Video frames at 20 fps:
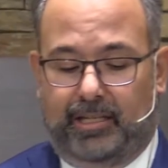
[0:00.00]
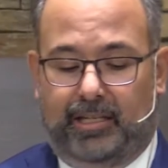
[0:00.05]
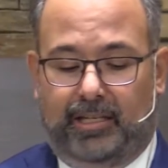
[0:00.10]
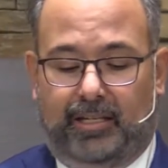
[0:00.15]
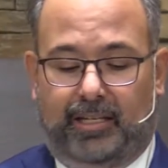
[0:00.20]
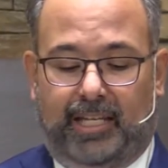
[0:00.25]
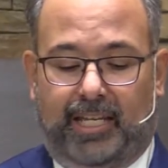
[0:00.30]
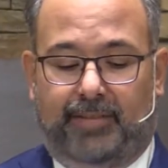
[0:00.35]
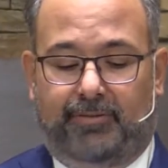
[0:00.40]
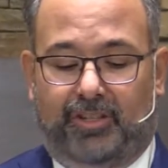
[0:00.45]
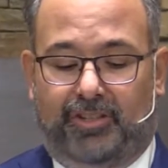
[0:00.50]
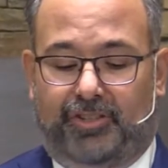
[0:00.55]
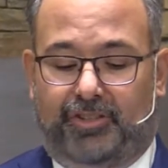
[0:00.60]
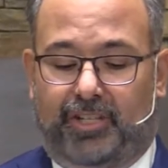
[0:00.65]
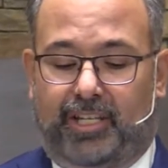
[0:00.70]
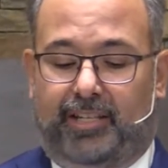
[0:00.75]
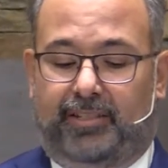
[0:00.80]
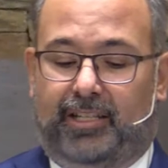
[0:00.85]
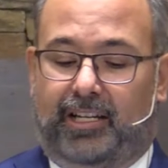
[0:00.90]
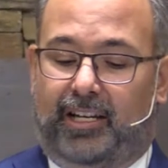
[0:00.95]
David
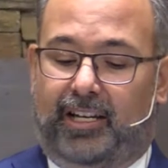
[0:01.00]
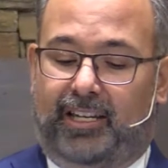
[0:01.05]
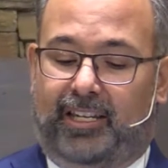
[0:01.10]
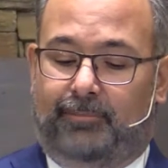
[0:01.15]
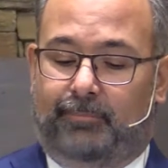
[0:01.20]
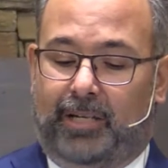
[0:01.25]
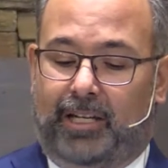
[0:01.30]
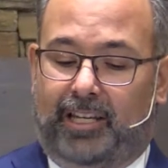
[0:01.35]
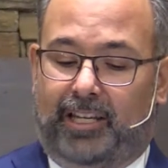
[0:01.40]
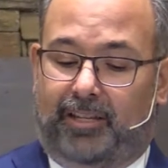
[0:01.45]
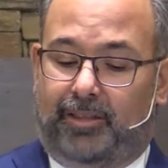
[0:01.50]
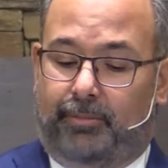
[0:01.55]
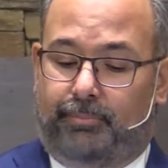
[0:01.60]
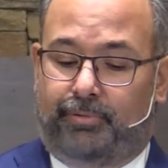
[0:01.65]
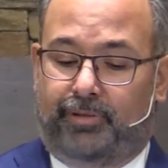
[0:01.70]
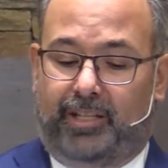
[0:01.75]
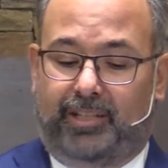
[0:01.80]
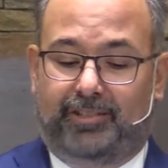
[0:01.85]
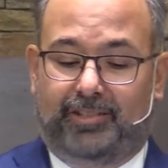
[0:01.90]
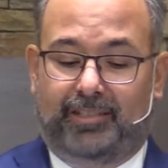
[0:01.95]
said to Ahimelech the
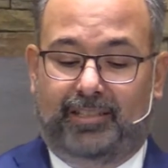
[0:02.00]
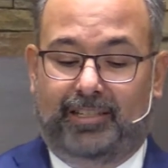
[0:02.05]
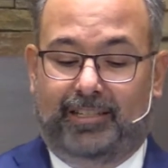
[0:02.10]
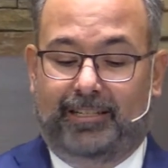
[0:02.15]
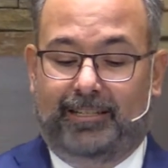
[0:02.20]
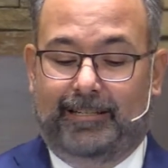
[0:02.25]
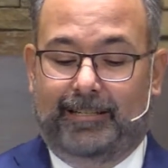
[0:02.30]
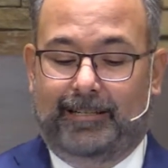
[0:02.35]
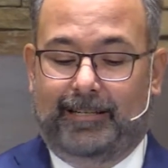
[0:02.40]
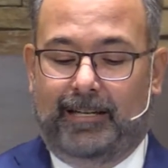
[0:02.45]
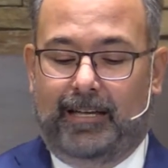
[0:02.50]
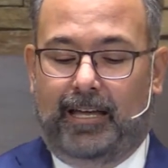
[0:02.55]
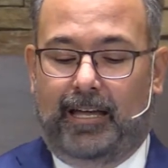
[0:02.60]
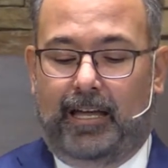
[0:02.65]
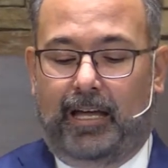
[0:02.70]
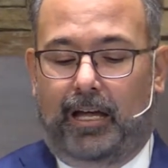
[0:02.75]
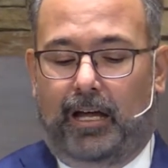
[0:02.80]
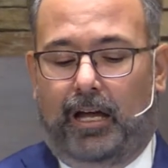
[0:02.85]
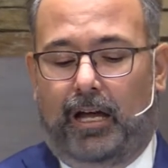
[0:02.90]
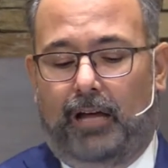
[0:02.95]
priest,
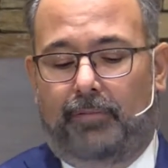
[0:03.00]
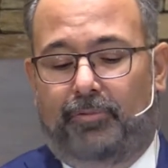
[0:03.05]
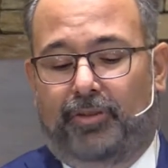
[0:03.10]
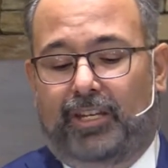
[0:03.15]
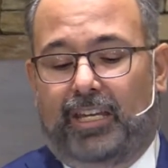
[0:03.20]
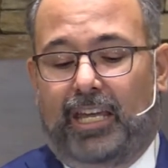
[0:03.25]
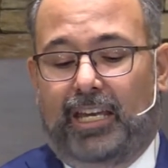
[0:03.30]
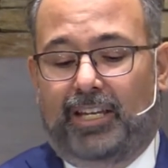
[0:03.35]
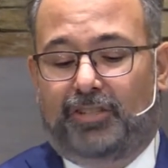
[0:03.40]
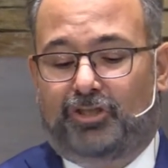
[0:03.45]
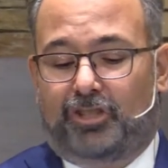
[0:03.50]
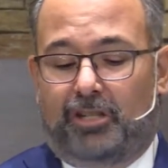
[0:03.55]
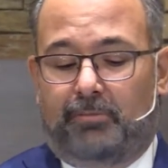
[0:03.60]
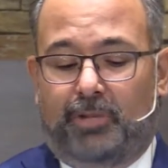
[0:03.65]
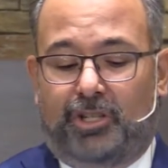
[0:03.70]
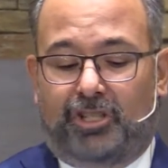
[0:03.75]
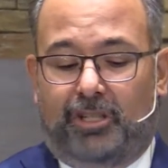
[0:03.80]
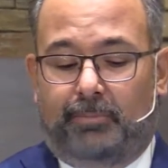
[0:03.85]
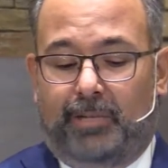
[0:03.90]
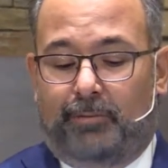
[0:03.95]
"The king has
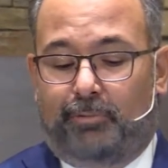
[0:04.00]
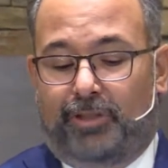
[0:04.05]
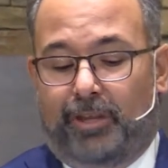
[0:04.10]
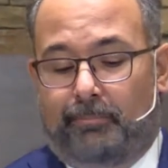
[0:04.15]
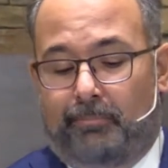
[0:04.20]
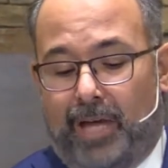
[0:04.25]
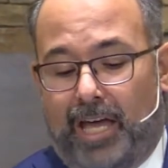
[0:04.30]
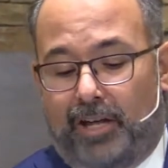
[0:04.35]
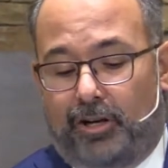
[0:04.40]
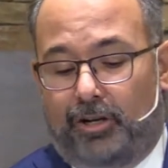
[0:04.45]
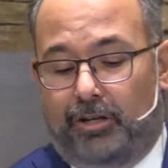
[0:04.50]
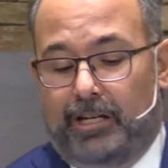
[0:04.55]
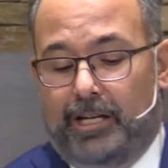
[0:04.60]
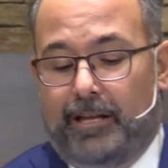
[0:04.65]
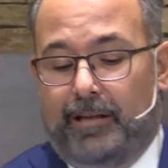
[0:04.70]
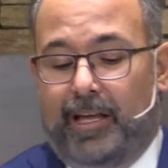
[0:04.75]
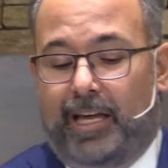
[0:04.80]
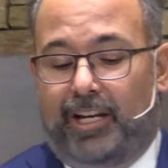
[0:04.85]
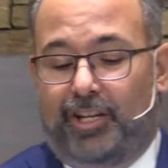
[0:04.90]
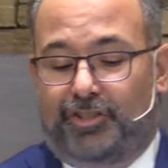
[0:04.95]
commissioned me with a matter
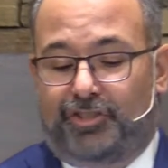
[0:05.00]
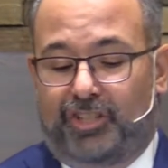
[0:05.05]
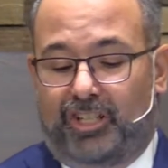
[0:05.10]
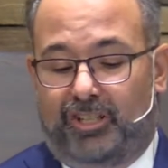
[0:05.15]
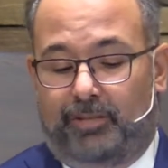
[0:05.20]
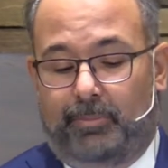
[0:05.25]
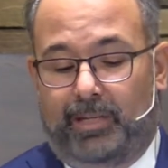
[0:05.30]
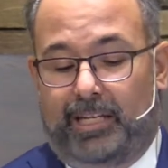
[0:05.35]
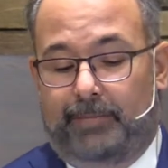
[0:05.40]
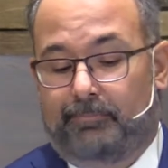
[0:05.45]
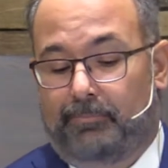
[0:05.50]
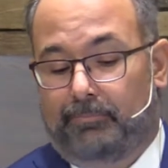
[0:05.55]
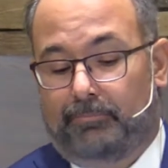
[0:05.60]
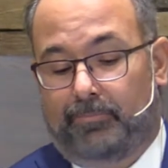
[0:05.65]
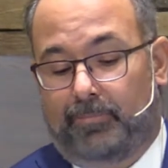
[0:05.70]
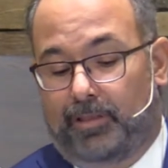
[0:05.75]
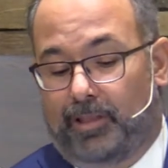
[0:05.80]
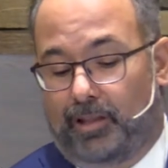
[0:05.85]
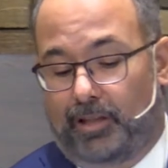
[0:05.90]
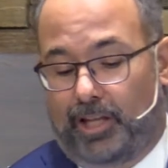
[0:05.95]
and has said to me,
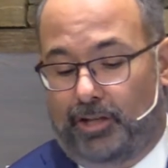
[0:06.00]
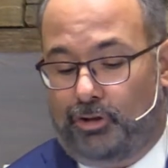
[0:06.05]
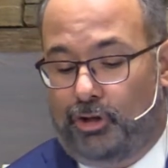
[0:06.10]
let